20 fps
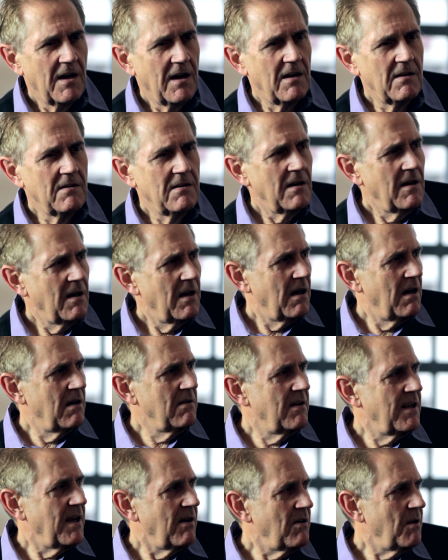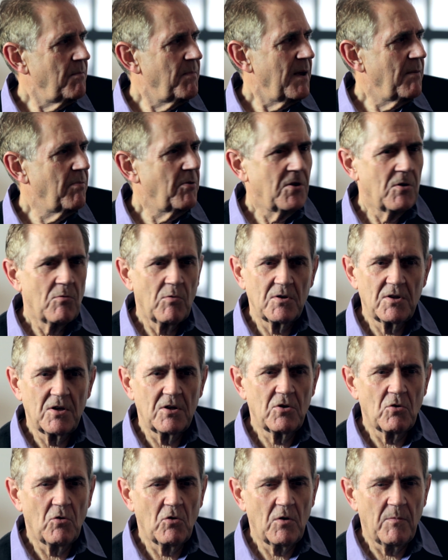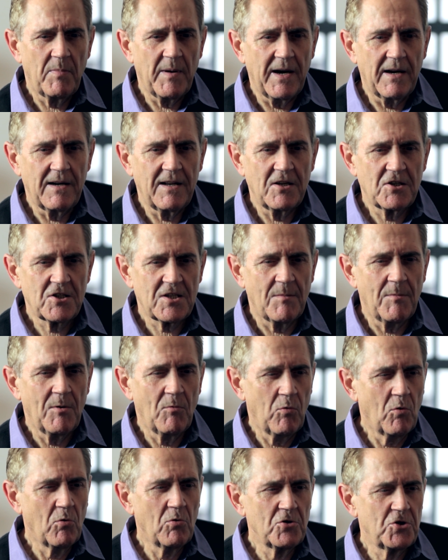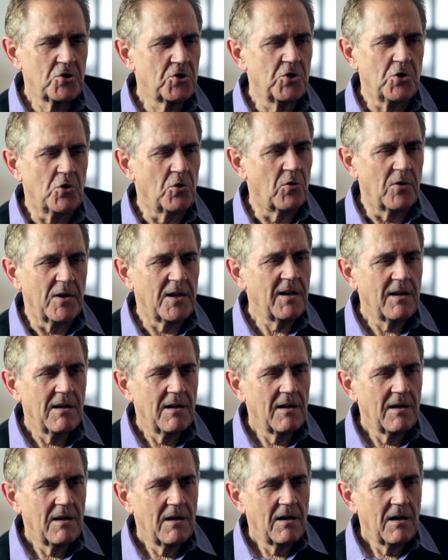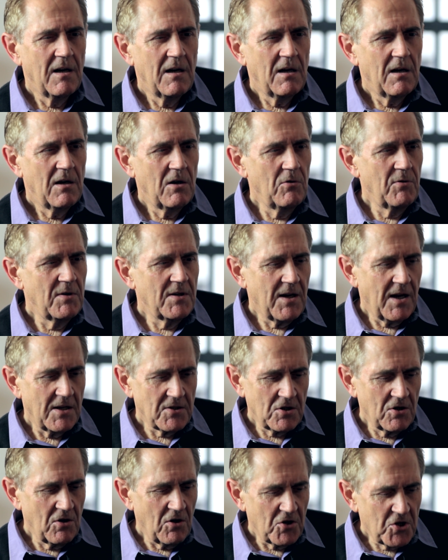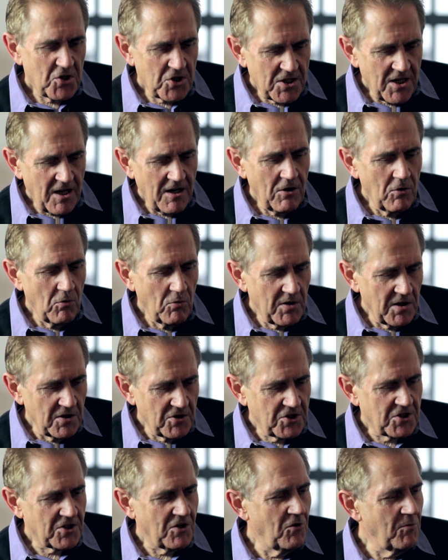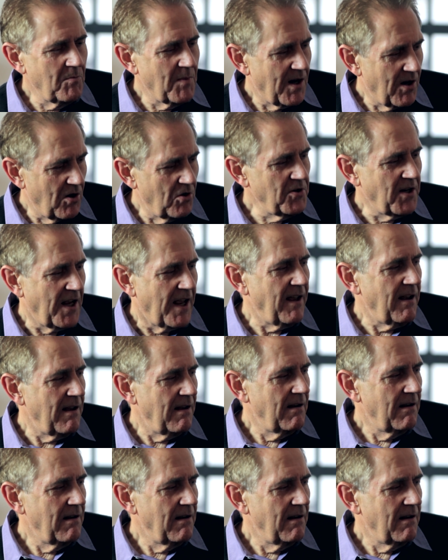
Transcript: and the only people you want to talk about it is some awards jury who hasn't got a single consumer on it.